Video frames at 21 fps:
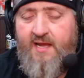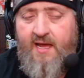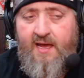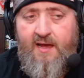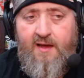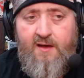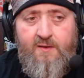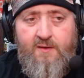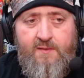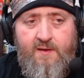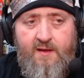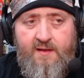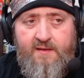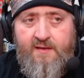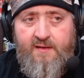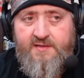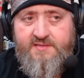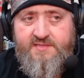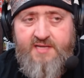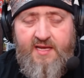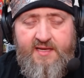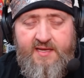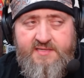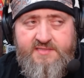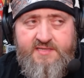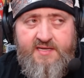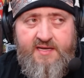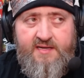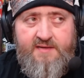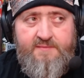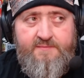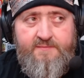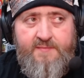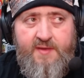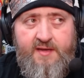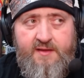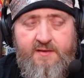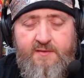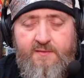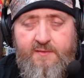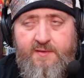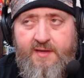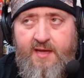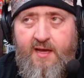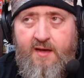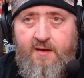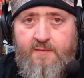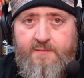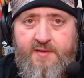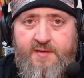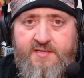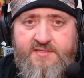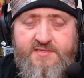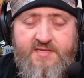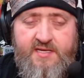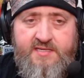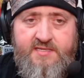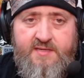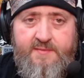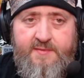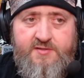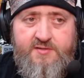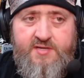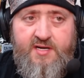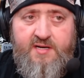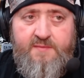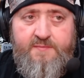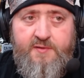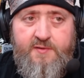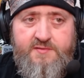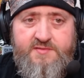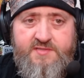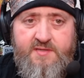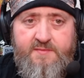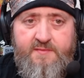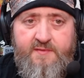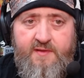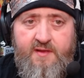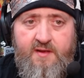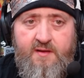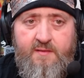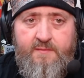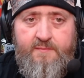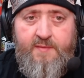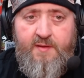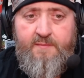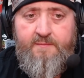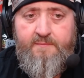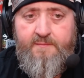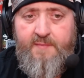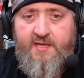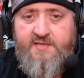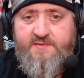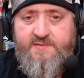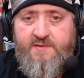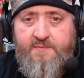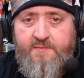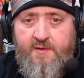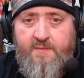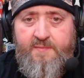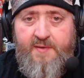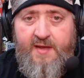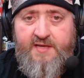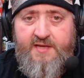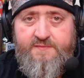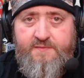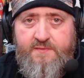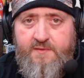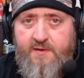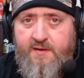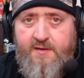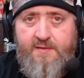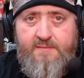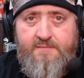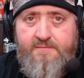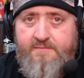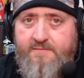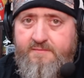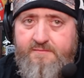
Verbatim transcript: now, I guess I got to make a new account, because anytime I try to post something with it, it makes me put a password on it.